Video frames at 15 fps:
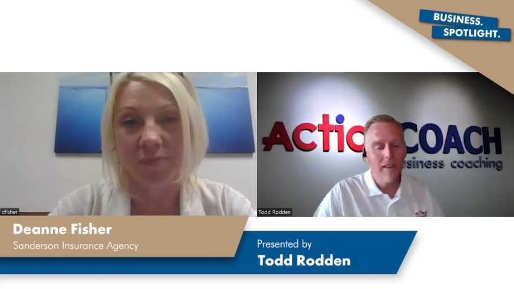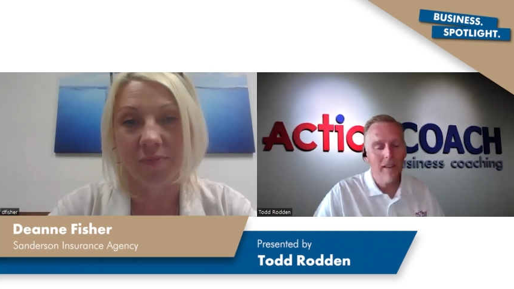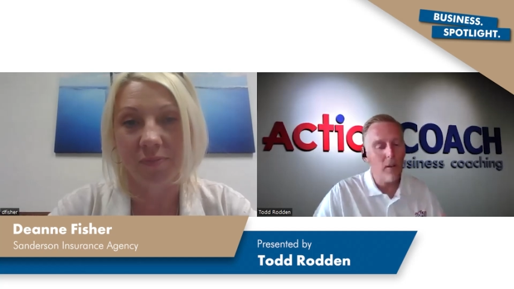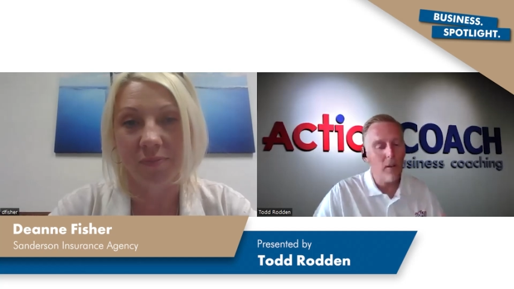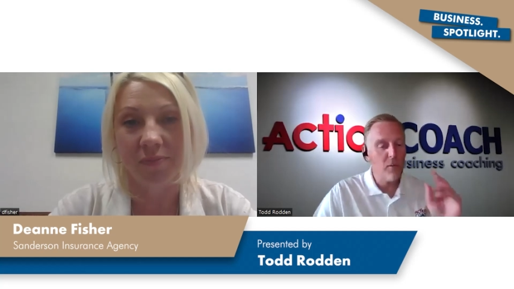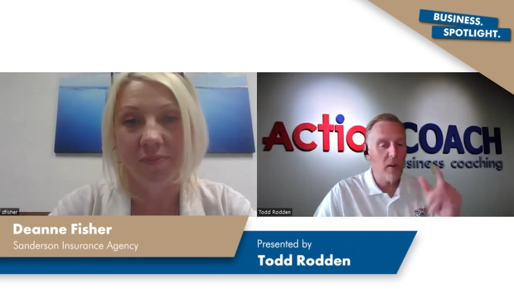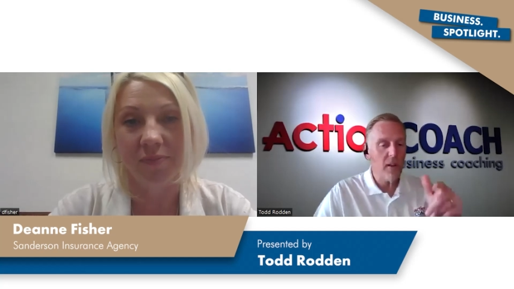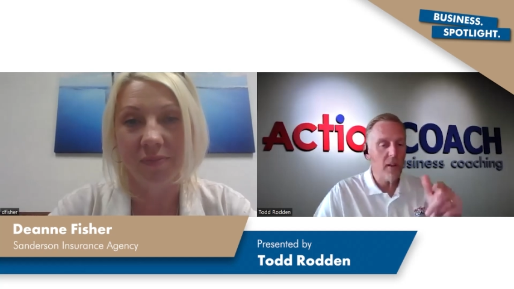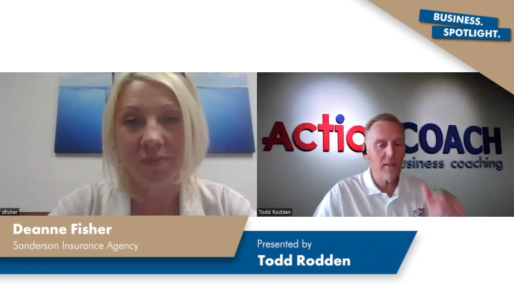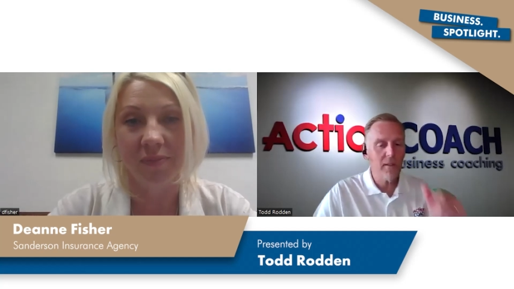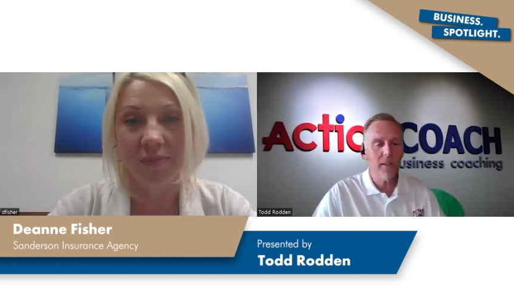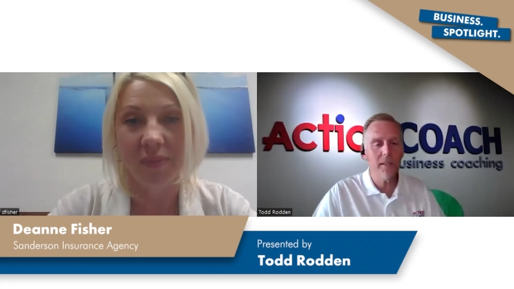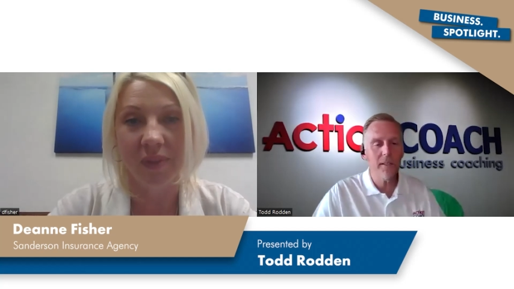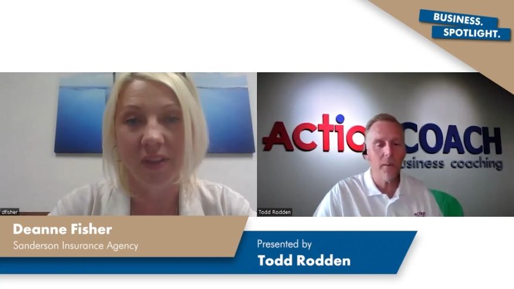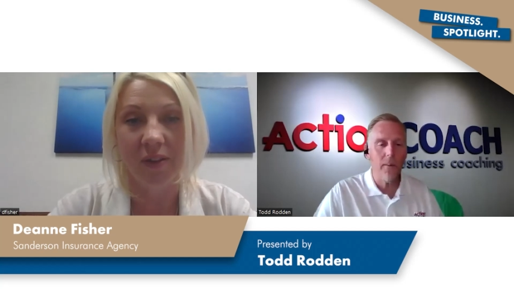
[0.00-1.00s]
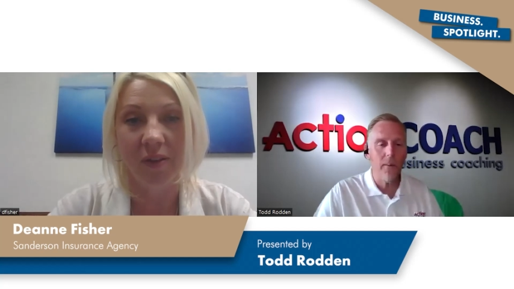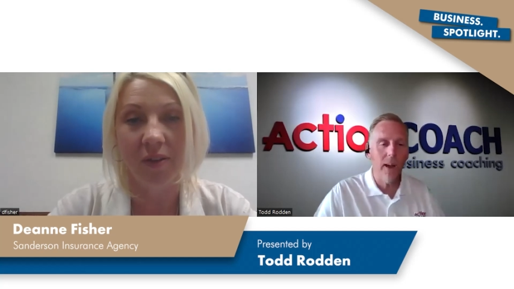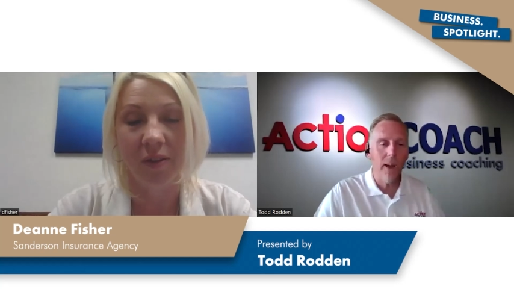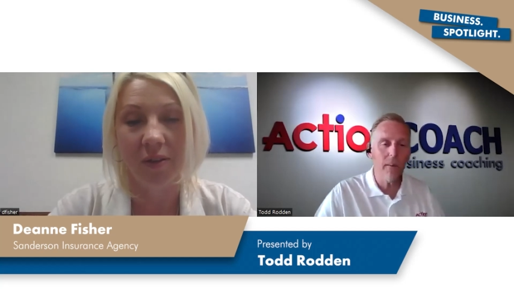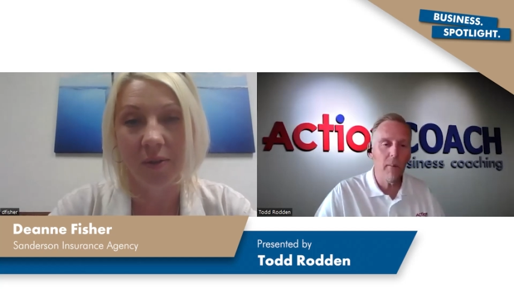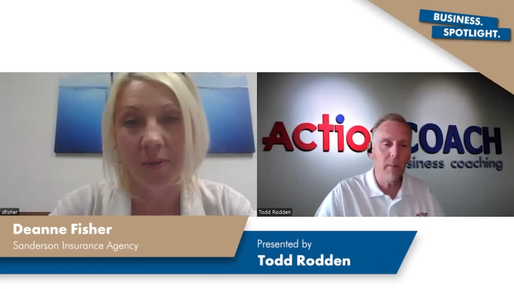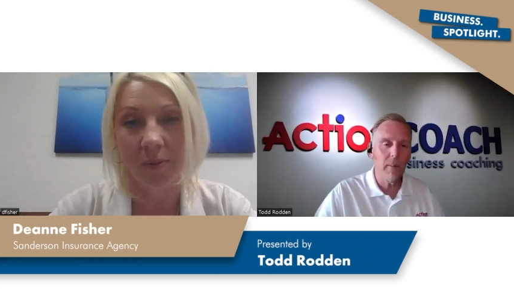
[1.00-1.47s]
Speaker 1: So as we look to, to
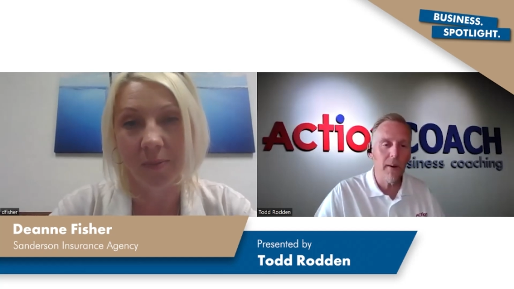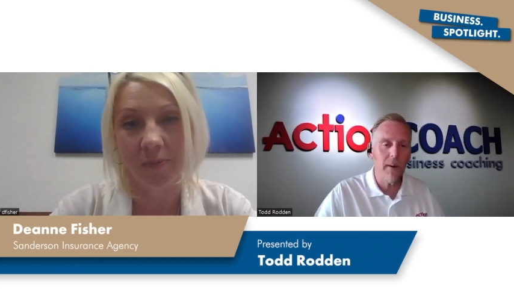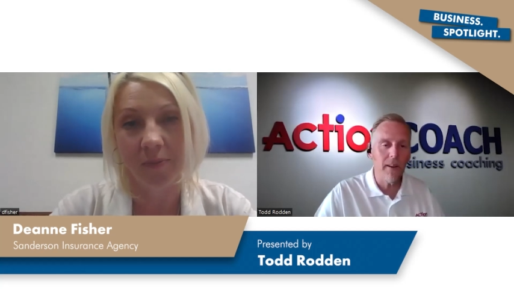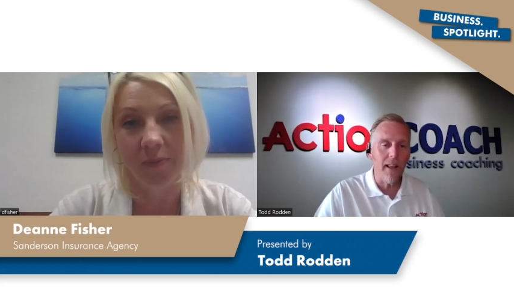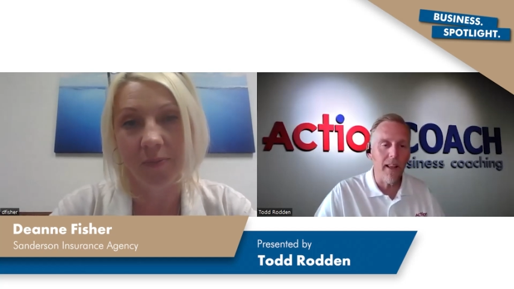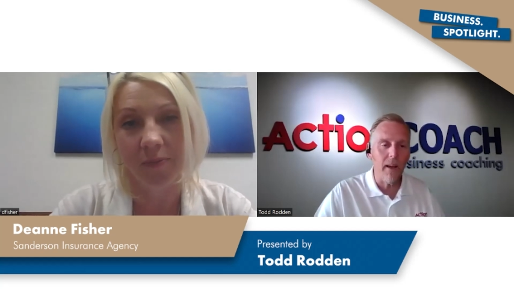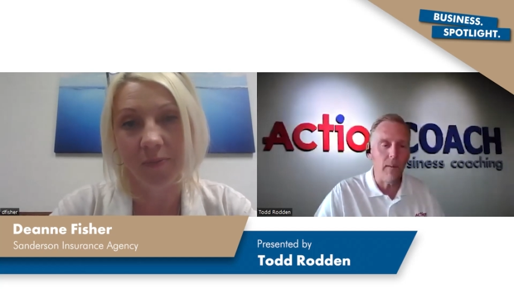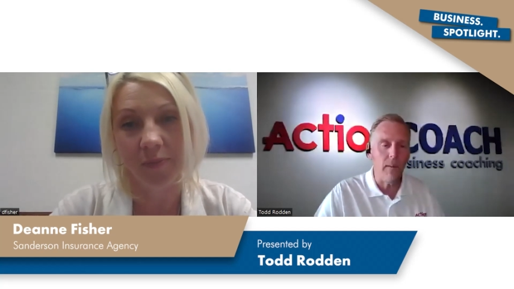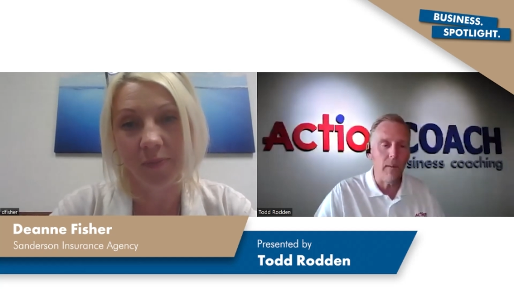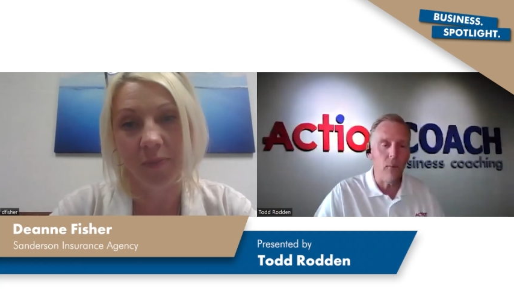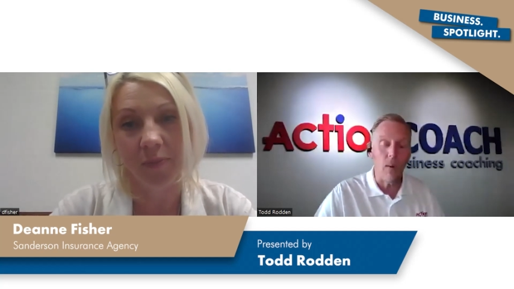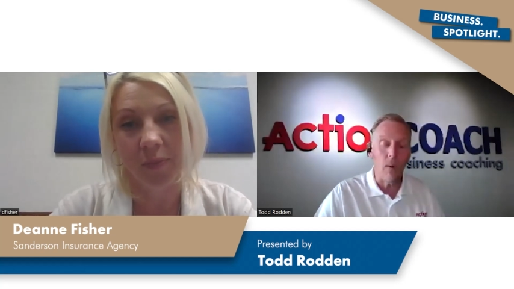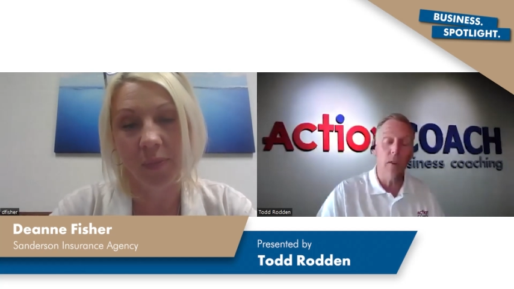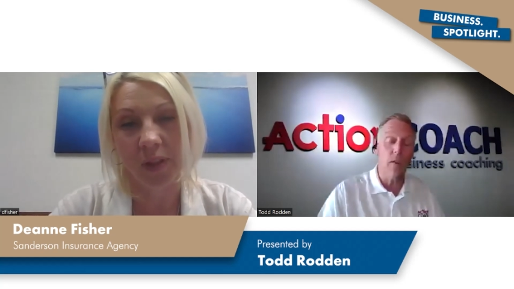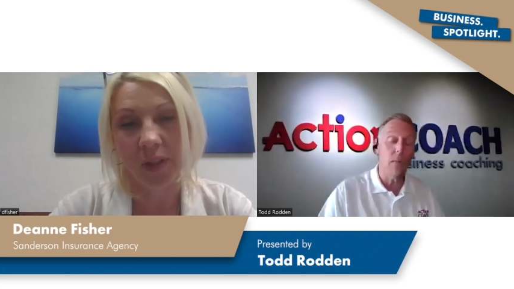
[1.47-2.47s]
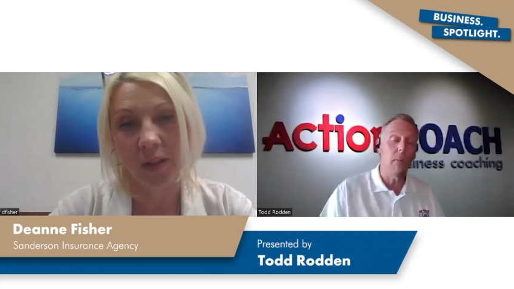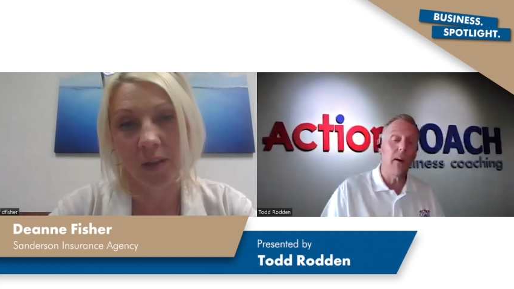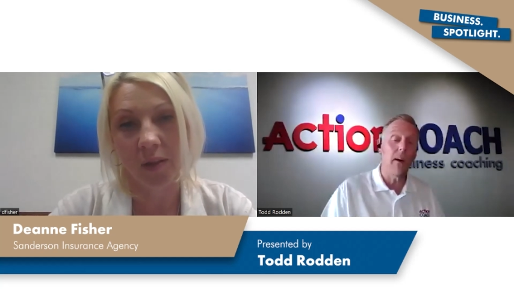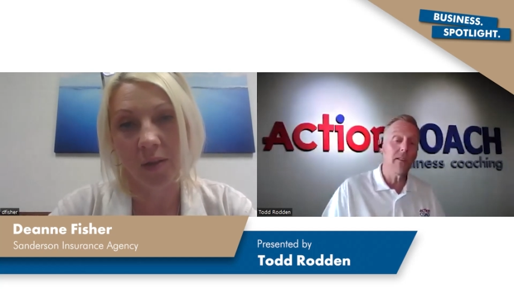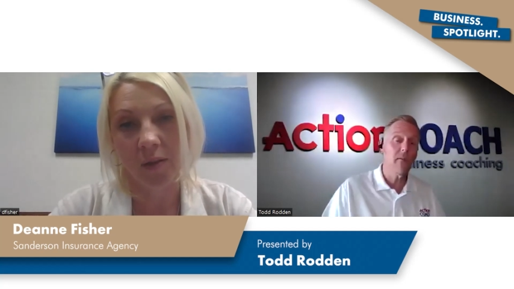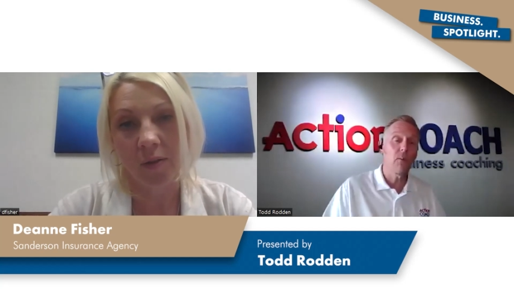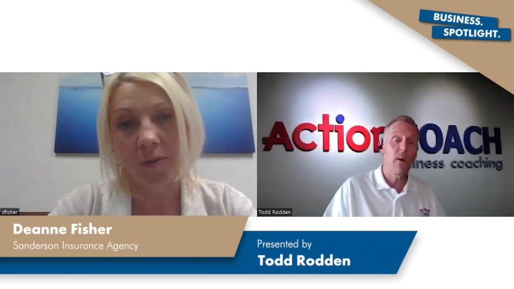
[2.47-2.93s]
wrap up here today, what, what are the
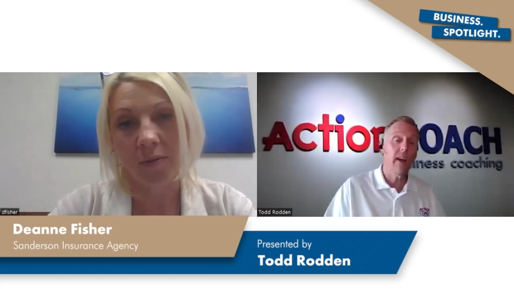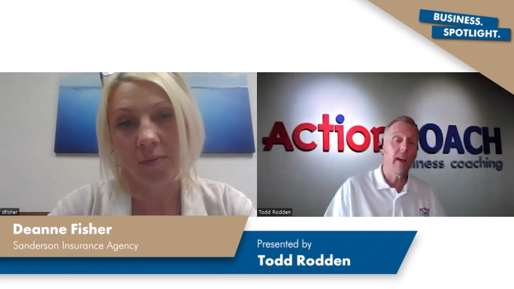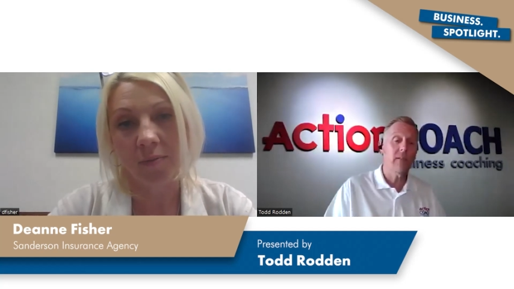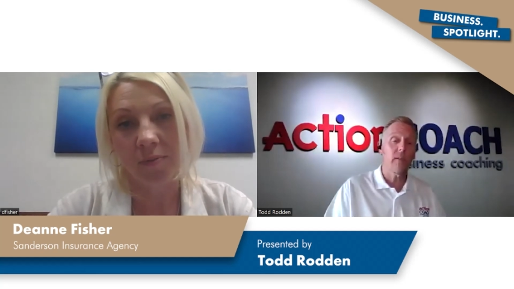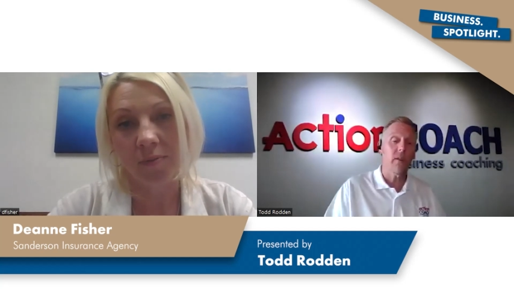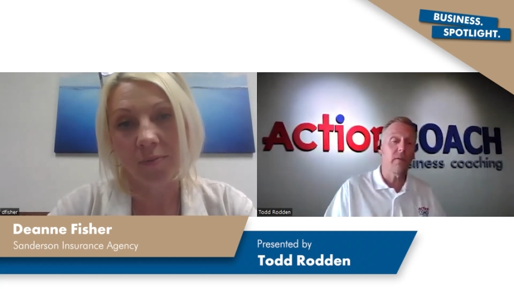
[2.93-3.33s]
best ways